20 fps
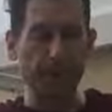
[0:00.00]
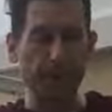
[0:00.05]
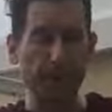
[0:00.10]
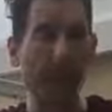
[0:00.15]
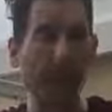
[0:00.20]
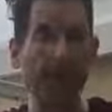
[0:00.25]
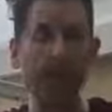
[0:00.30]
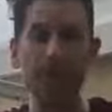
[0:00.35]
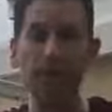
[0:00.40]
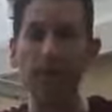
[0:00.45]
I
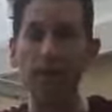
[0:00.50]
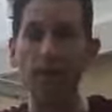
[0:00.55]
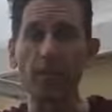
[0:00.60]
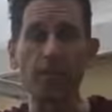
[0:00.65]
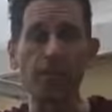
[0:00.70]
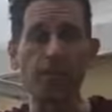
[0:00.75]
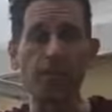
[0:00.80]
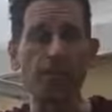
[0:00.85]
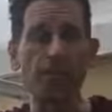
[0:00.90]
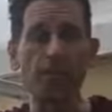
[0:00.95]
don't even know
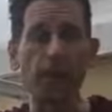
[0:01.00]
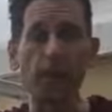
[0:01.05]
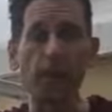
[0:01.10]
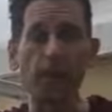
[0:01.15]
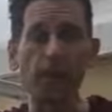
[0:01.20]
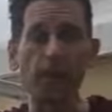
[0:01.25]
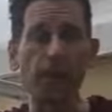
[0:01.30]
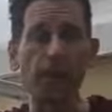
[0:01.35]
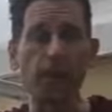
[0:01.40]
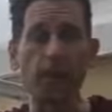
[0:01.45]
how you
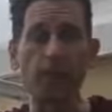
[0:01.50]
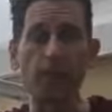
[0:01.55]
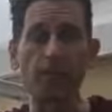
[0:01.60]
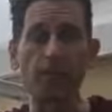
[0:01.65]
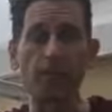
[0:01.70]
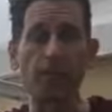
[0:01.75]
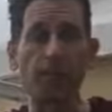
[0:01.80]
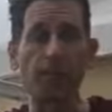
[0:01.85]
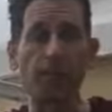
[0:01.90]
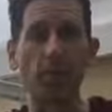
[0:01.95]
respond or anything
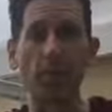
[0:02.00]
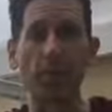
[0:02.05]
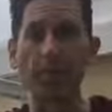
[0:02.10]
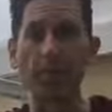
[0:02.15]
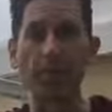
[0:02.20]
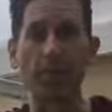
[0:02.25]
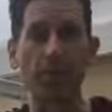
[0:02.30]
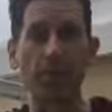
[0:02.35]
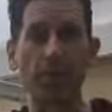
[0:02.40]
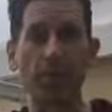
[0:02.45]
else, but if you want to
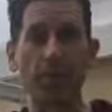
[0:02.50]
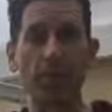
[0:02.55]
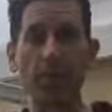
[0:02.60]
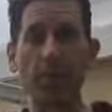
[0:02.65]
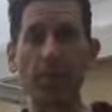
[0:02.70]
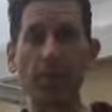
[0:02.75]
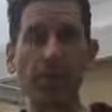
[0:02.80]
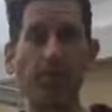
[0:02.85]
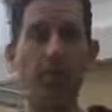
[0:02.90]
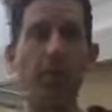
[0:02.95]
put in the
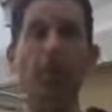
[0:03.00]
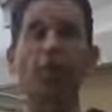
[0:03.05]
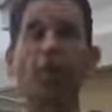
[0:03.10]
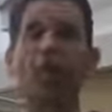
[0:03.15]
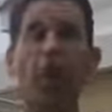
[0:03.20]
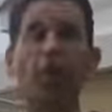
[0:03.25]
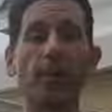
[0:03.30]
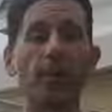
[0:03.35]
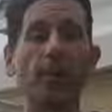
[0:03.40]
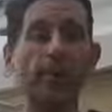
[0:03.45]
comments, if you want to know
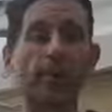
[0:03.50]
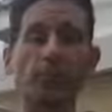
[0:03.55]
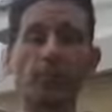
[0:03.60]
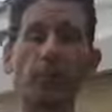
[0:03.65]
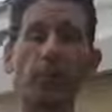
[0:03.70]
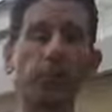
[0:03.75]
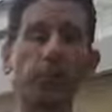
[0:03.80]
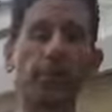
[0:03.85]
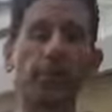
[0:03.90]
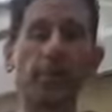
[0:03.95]
more about the
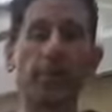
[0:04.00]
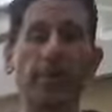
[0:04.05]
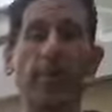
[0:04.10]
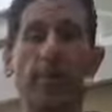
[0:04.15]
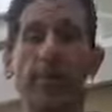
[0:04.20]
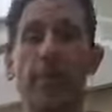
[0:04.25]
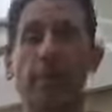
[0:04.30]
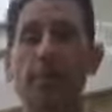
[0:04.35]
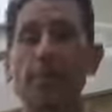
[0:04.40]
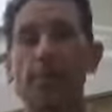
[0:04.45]
story, let me know.
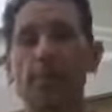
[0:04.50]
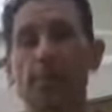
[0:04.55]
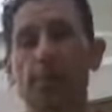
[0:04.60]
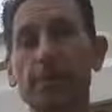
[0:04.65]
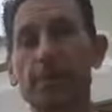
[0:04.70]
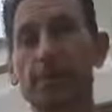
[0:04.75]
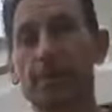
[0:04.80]
I'm happy to really